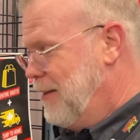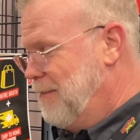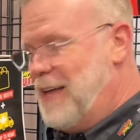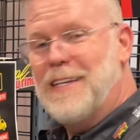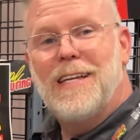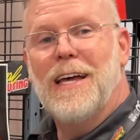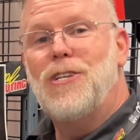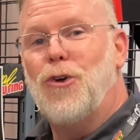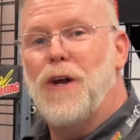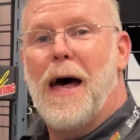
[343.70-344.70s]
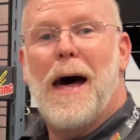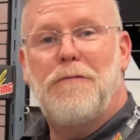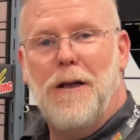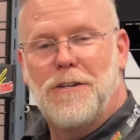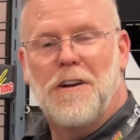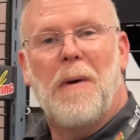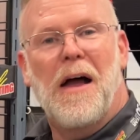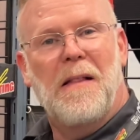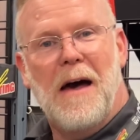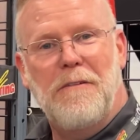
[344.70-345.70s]
This is 2.5 years of
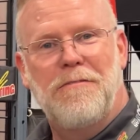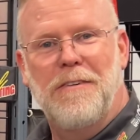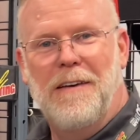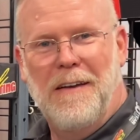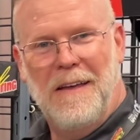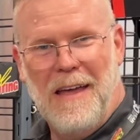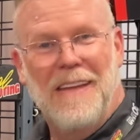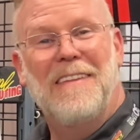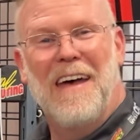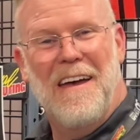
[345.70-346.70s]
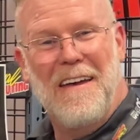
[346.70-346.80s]
my life in